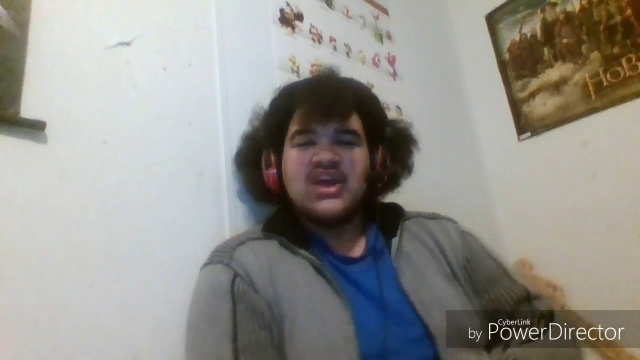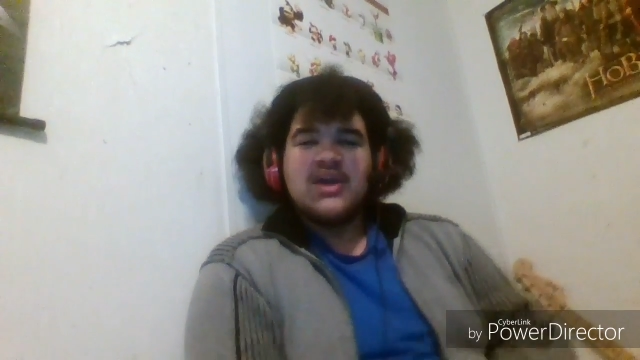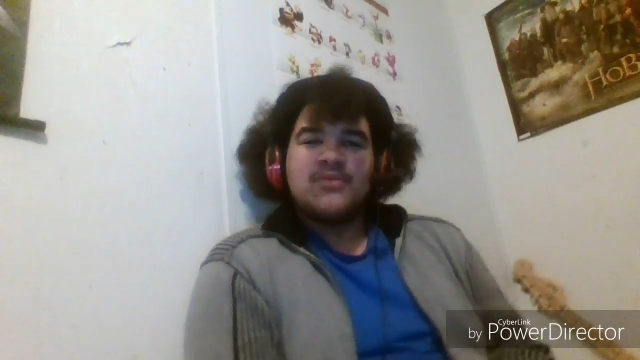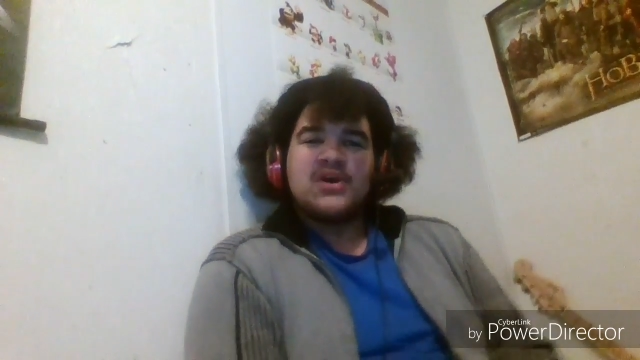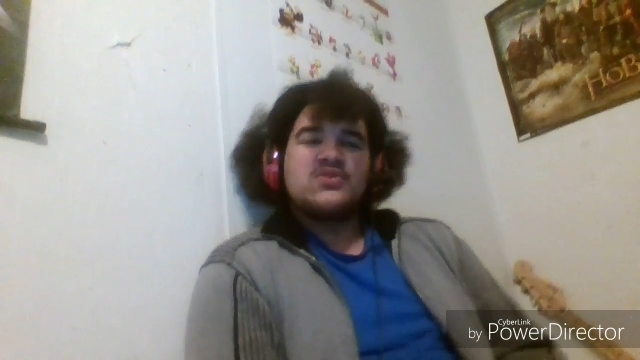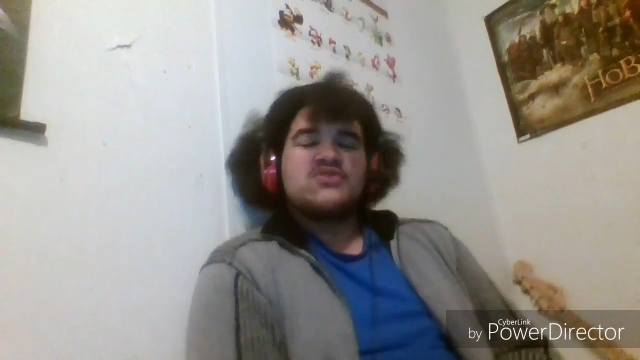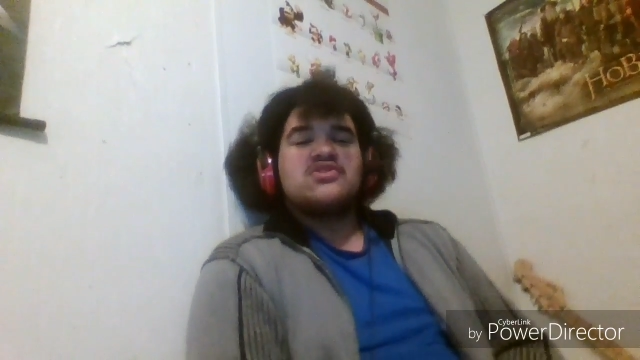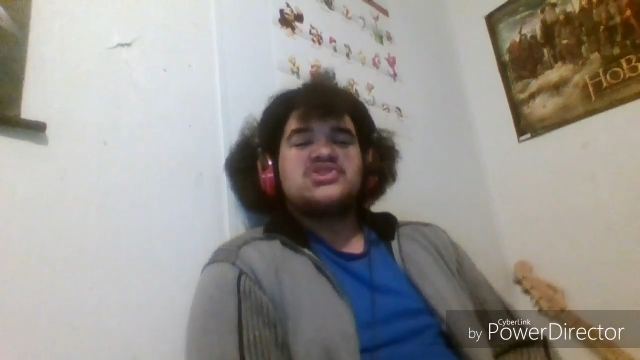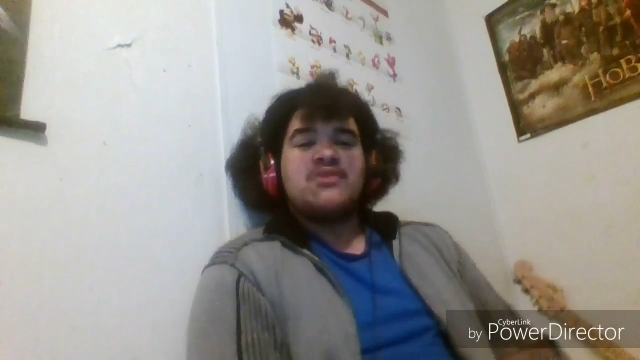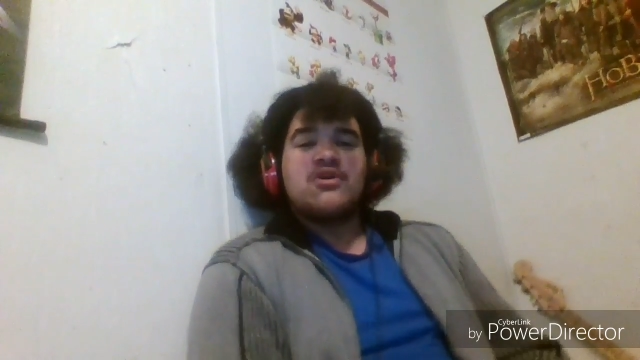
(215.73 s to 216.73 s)
But with
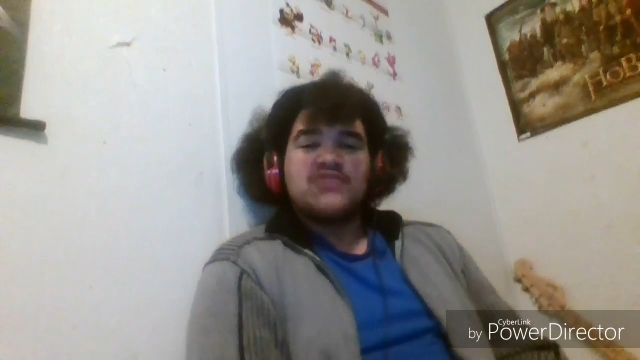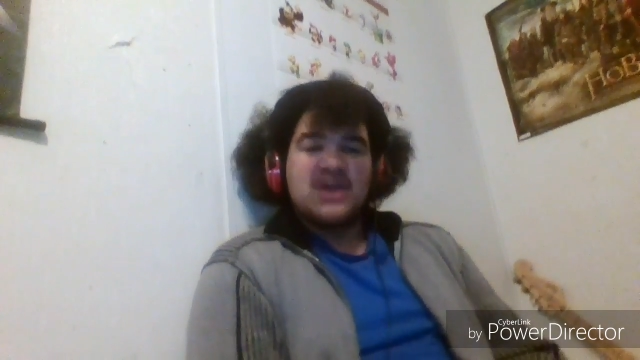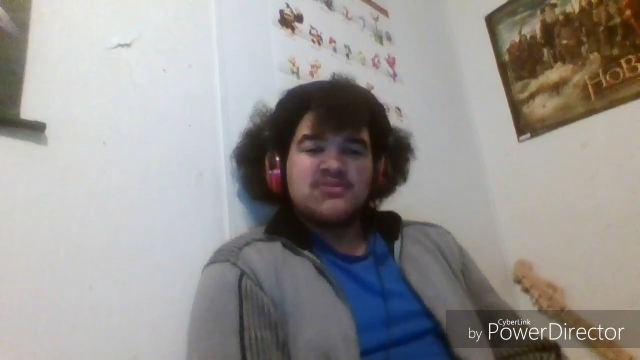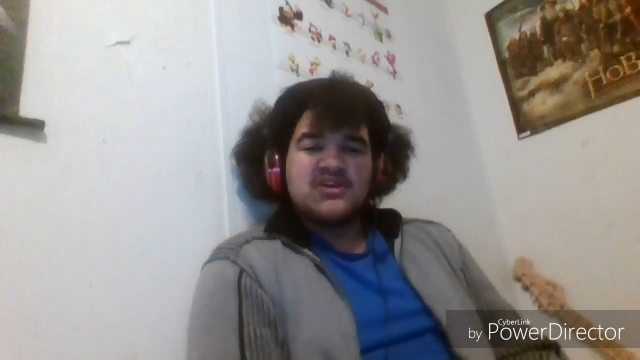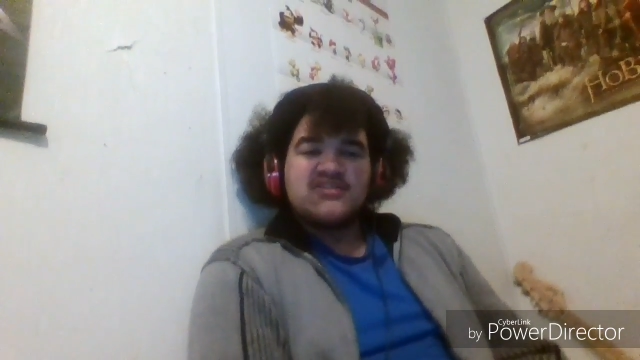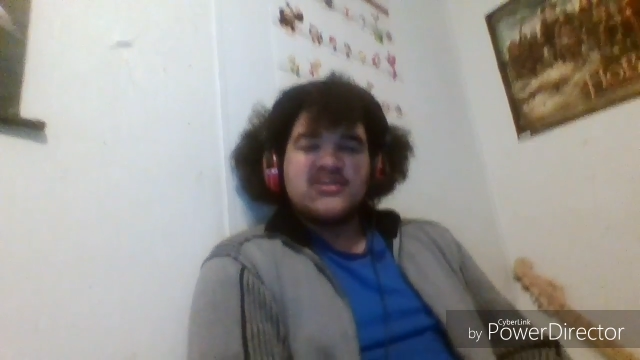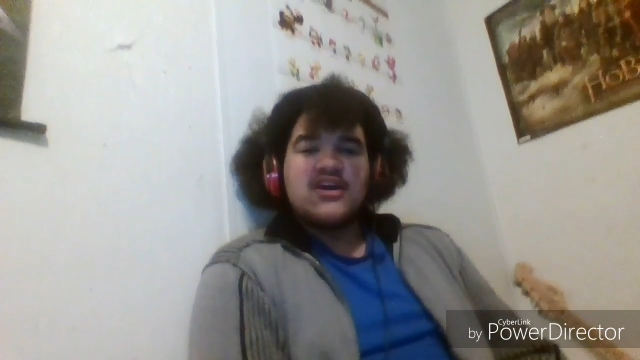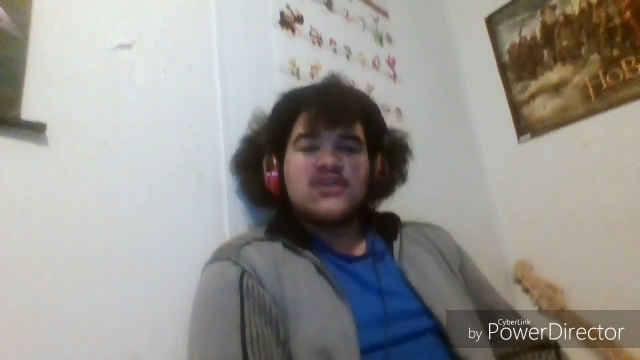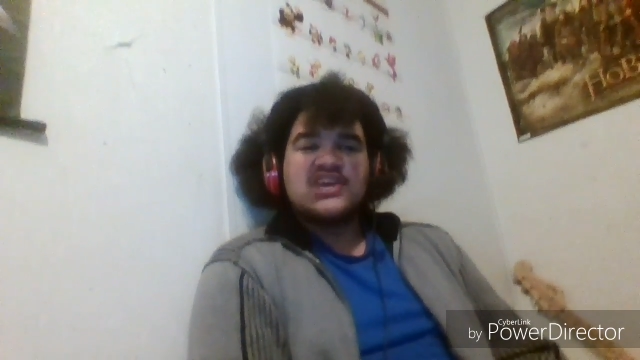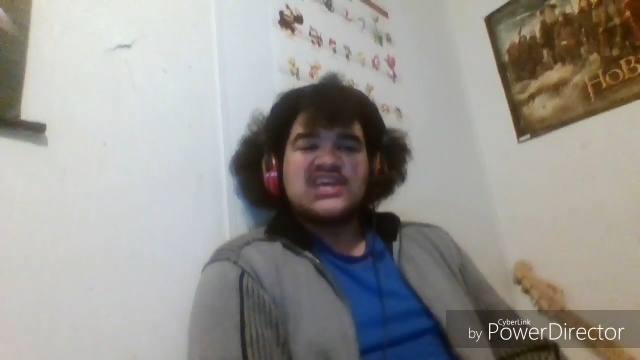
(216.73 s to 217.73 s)
Orochimaru not being
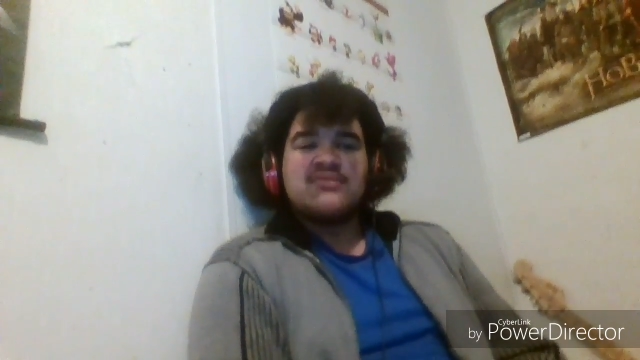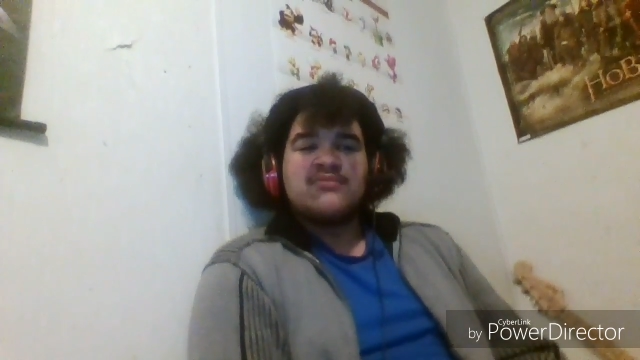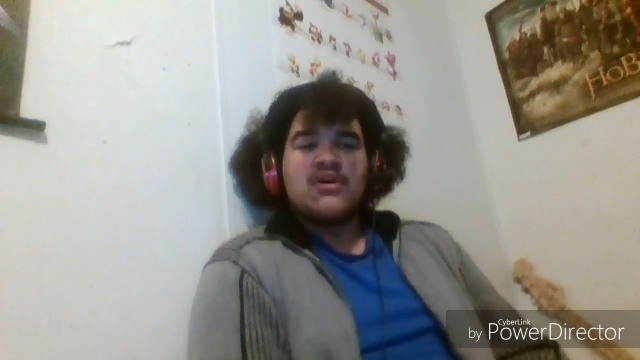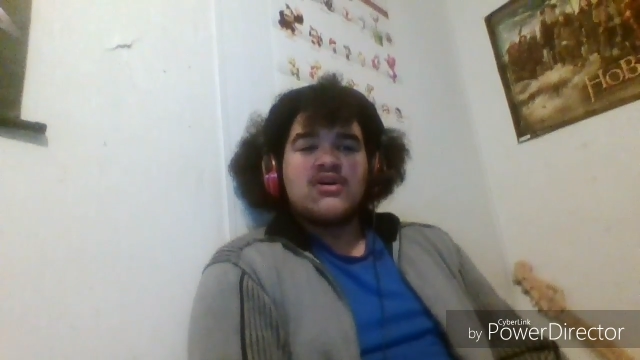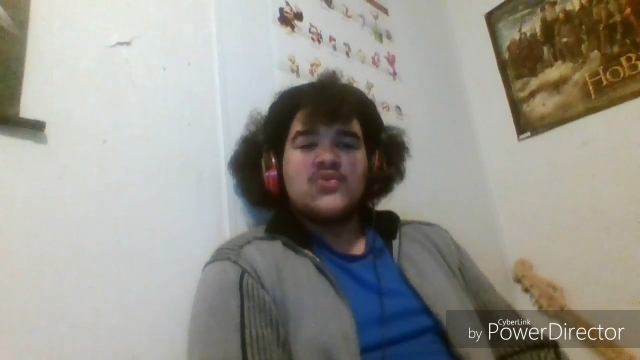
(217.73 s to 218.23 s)
there, Kimimaro